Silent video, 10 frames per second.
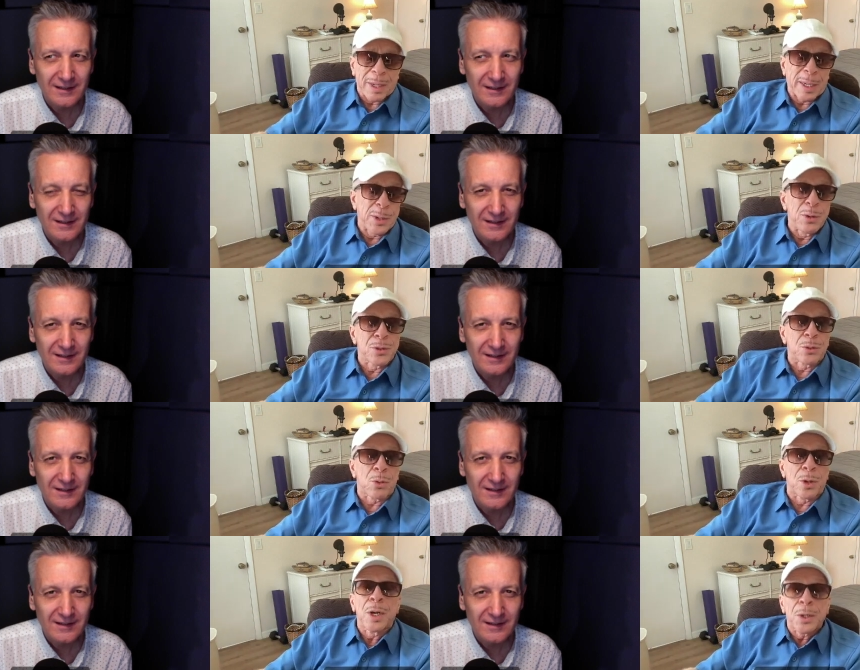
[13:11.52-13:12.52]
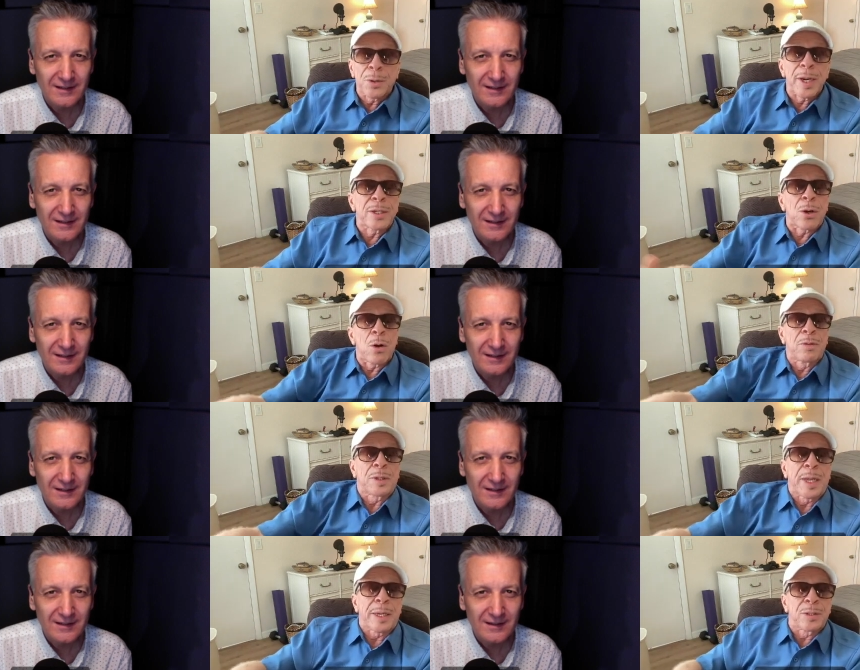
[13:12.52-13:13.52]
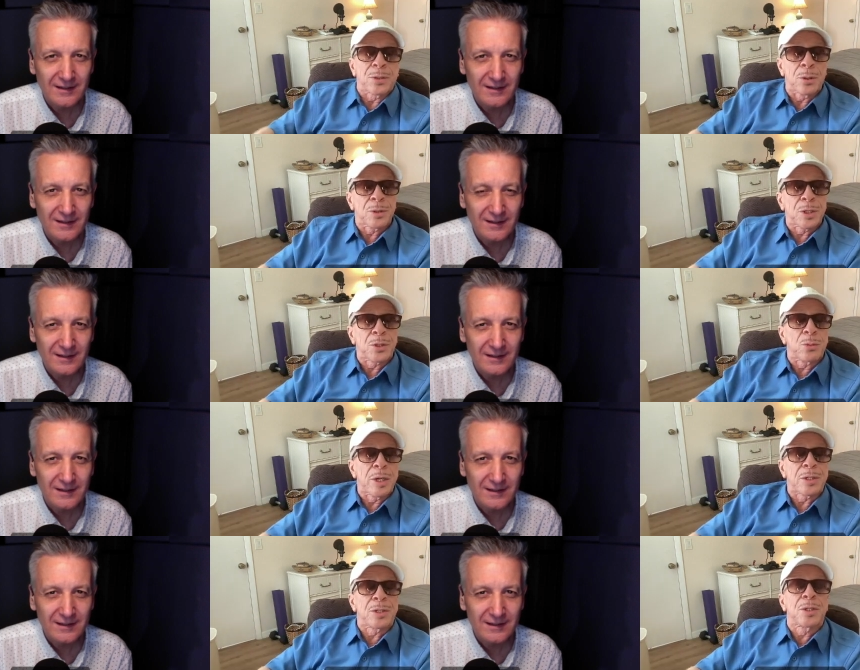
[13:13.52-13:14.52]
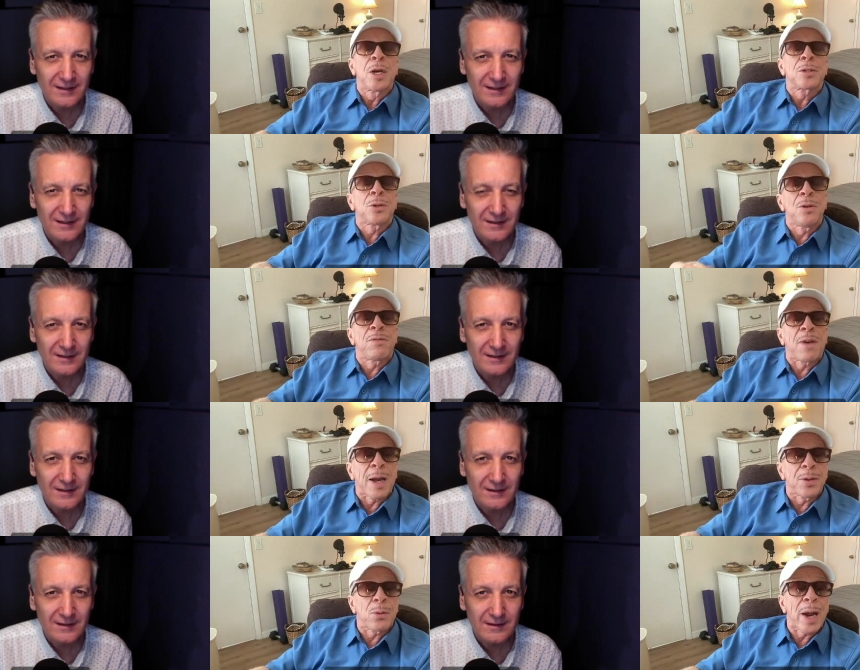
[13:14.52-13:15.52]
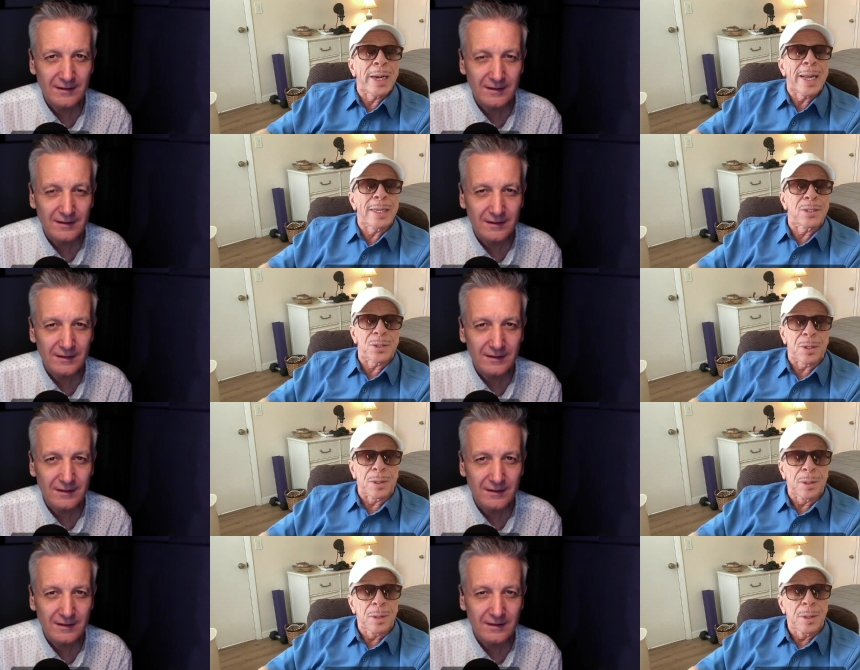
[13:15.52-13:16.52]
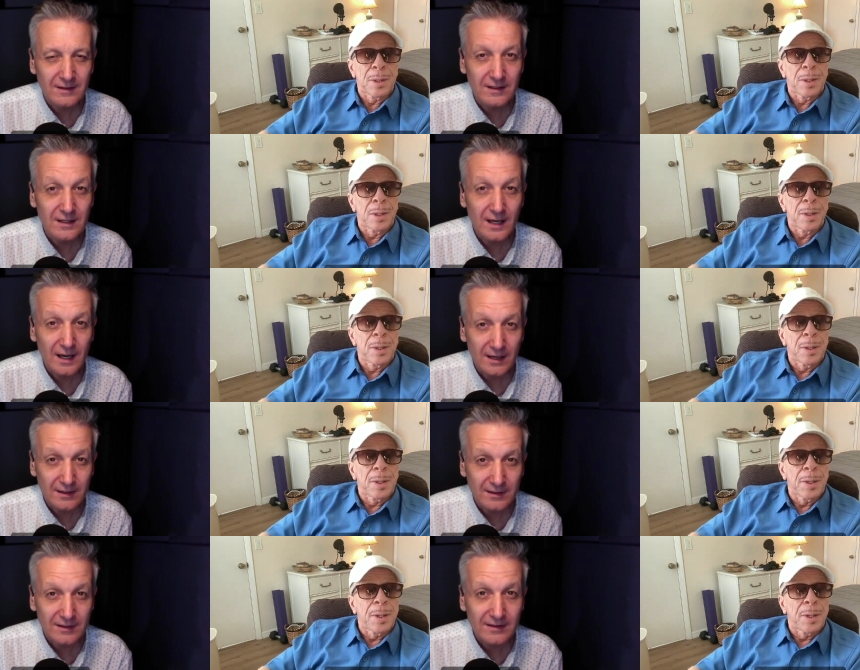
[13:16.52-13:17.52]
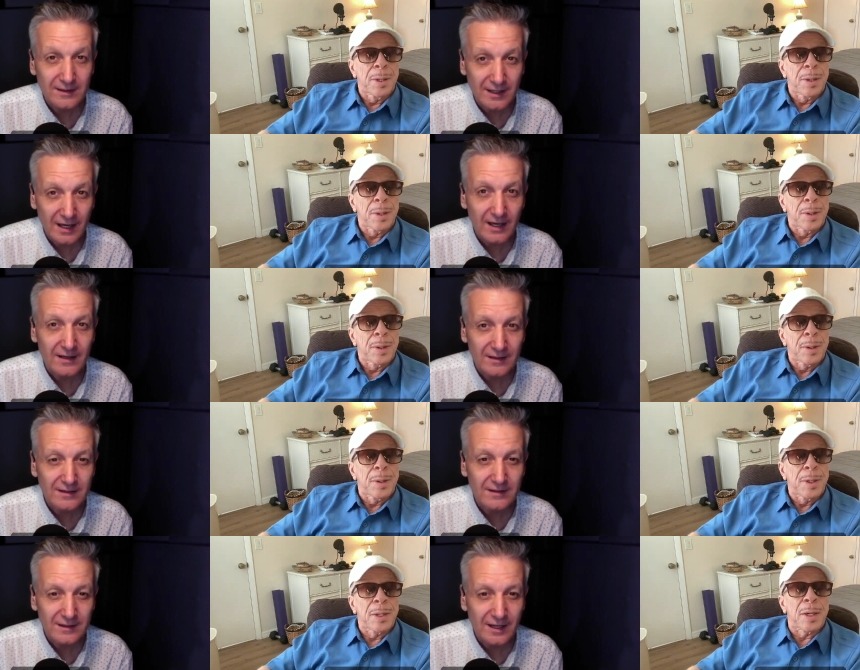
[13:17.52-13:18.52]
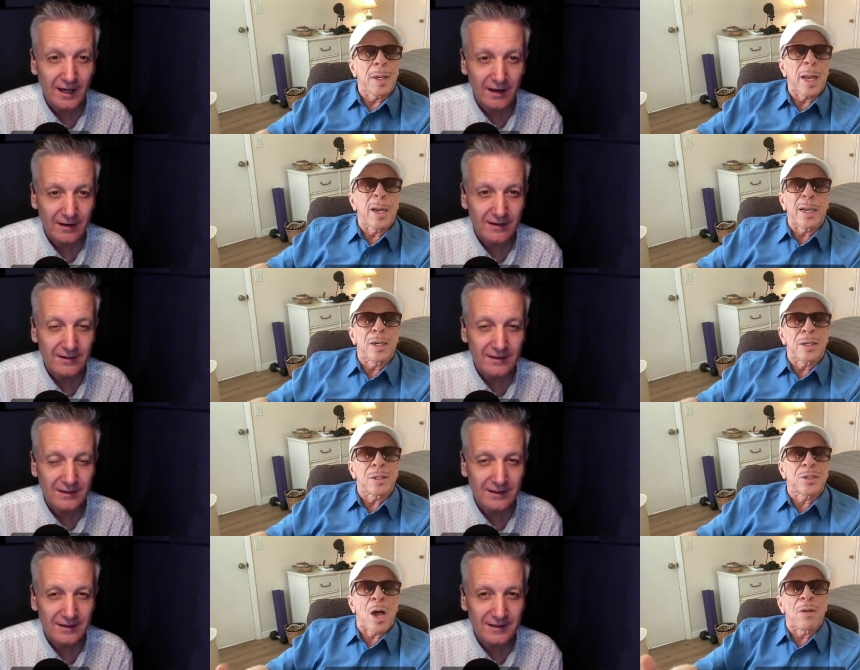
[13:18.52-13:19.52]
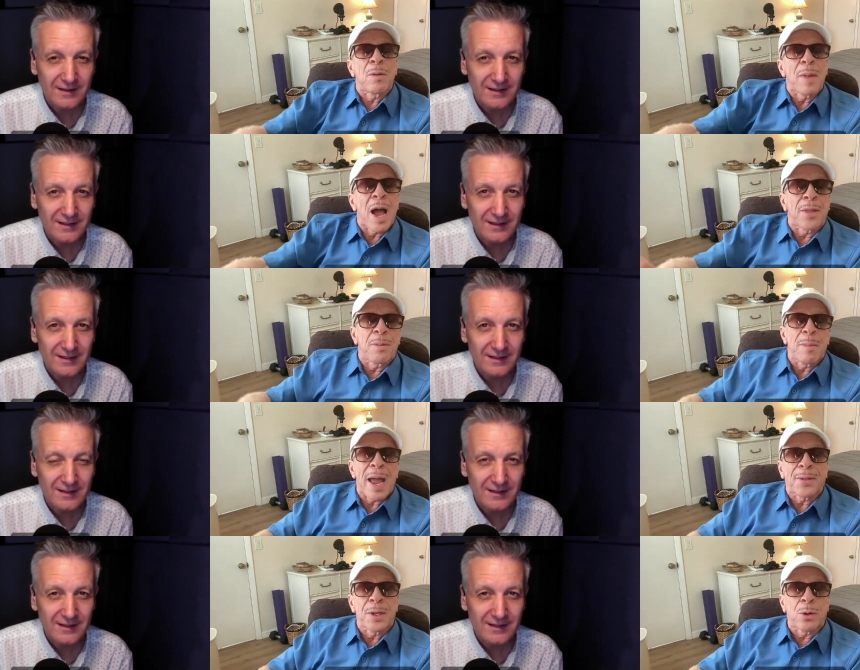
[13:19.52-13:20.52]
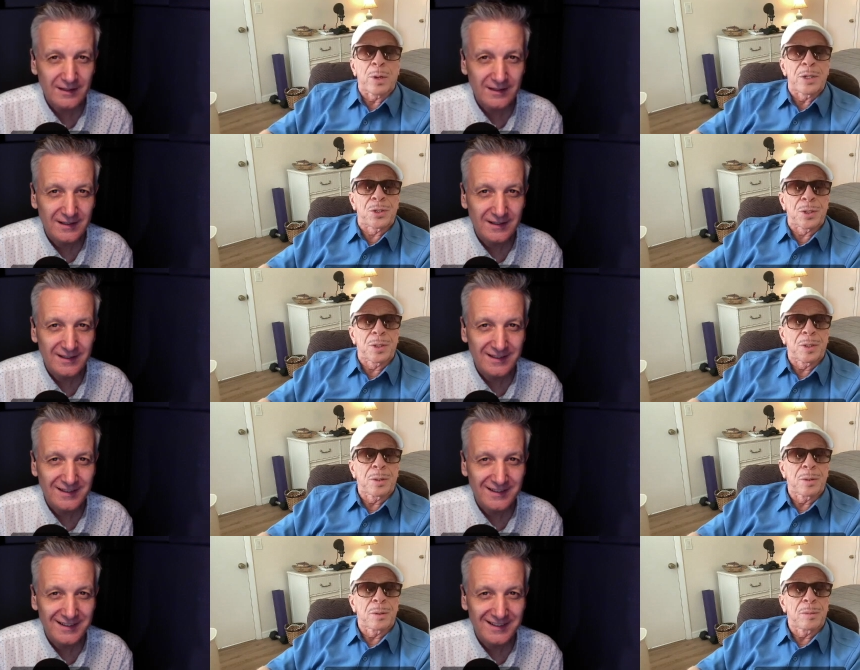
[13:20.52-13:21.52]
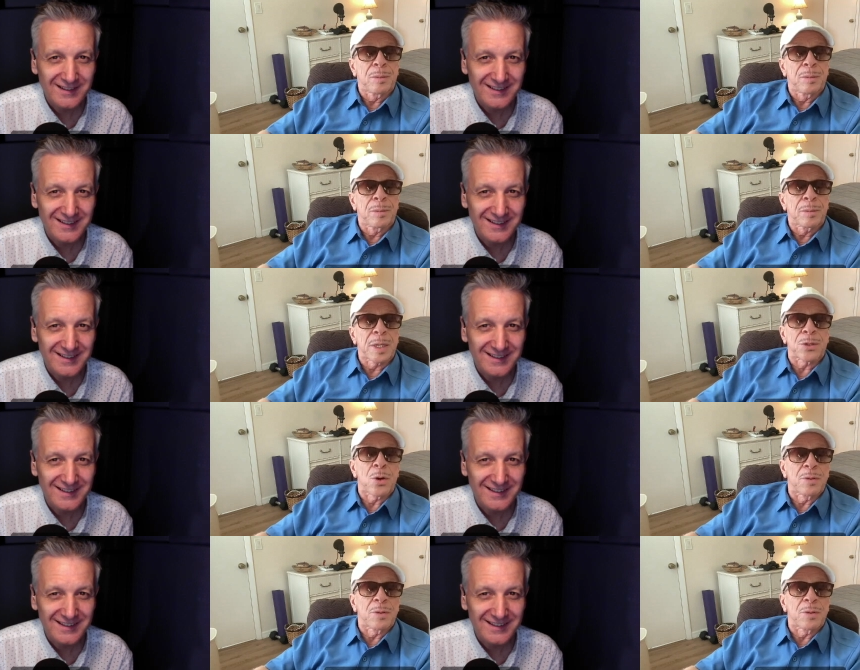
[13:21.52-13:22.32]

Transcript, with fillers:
Speaker 1: I can use the word, you need to overthink in certain situations till you find the right answer.
Speaker 2: Yeah. Yeah.
Speaker 1: Yeah. Like solve a math equation. That's